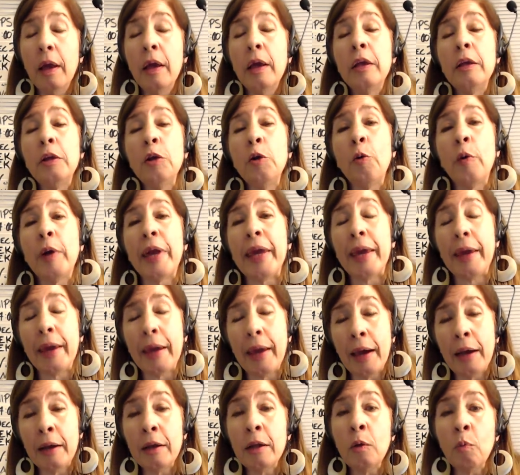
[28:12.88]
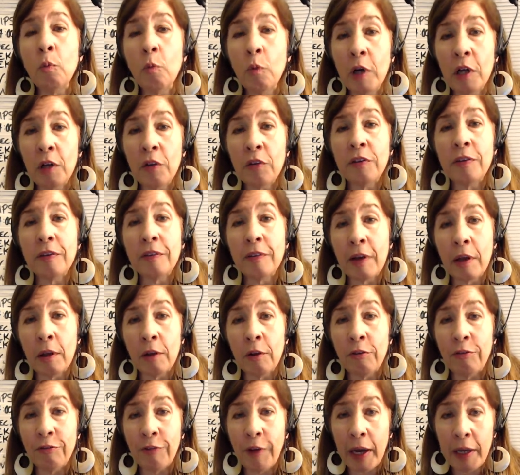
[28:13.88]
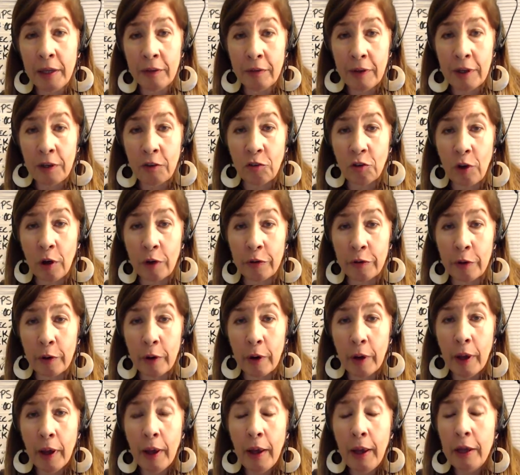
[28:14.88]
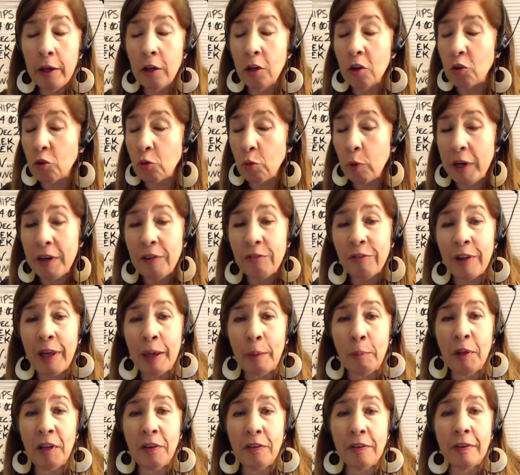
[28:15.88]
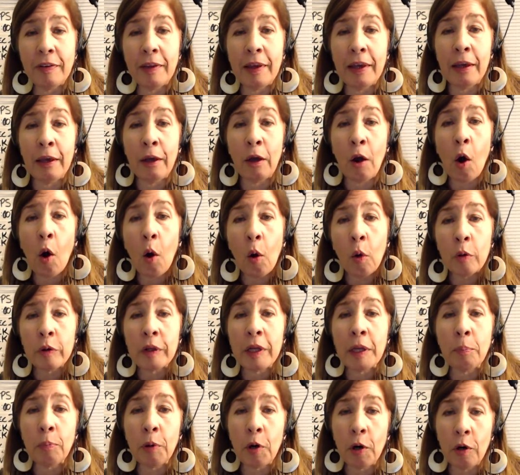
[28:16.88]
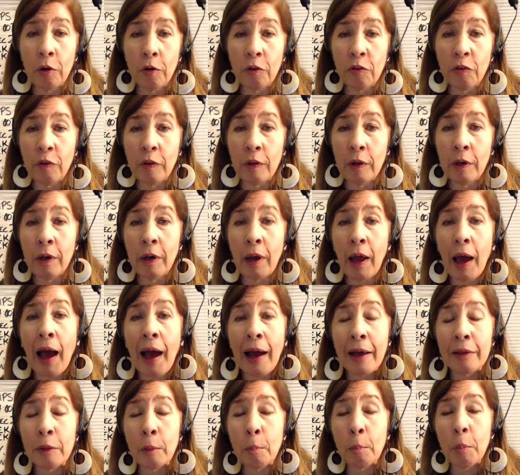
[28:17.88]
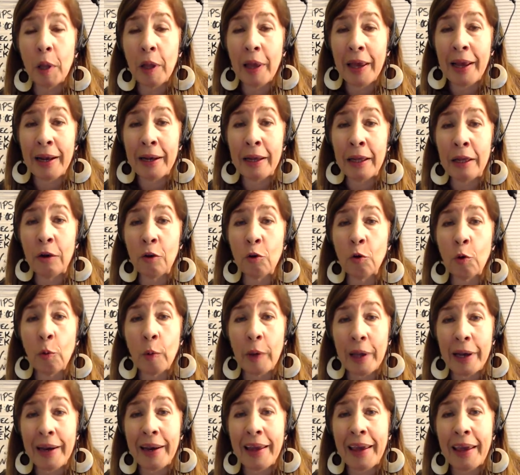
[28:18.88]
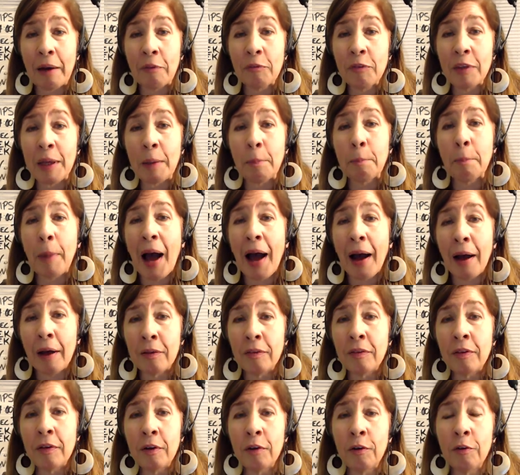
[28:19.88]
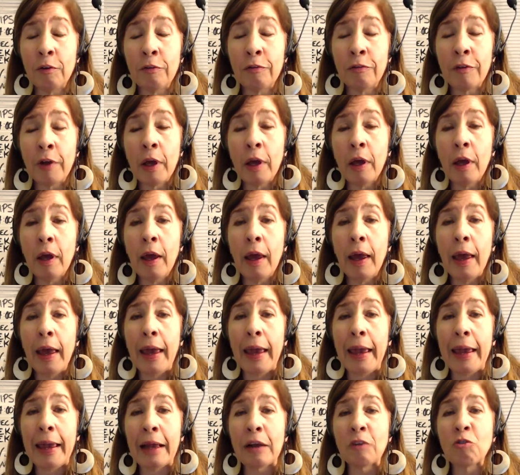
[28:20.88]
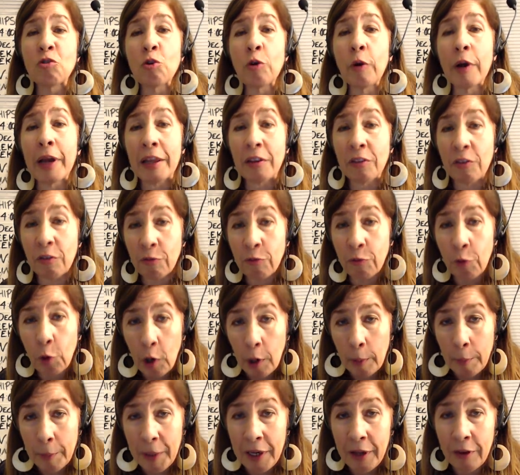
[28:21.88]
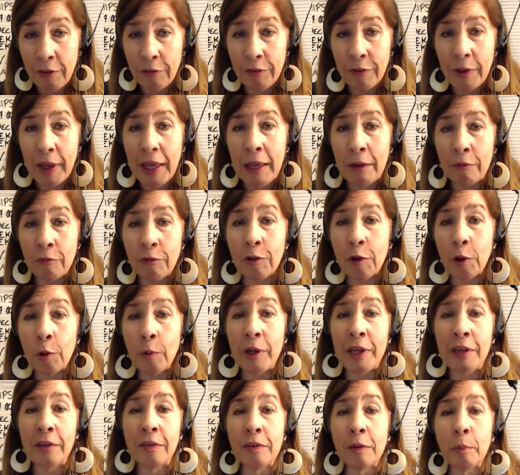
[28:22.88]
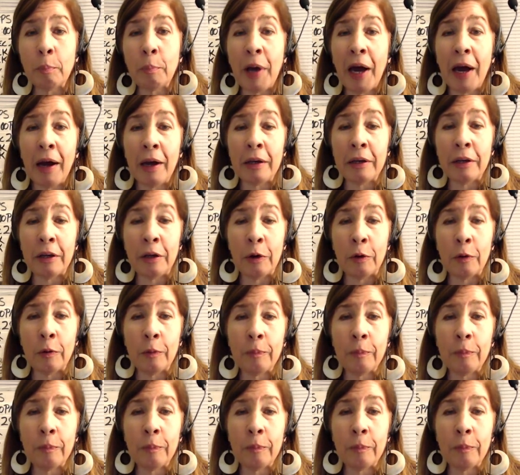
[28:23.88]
You can and will still affect each other. Your twin flame is the only person on the planet who can have the positive and transformative influence upon you.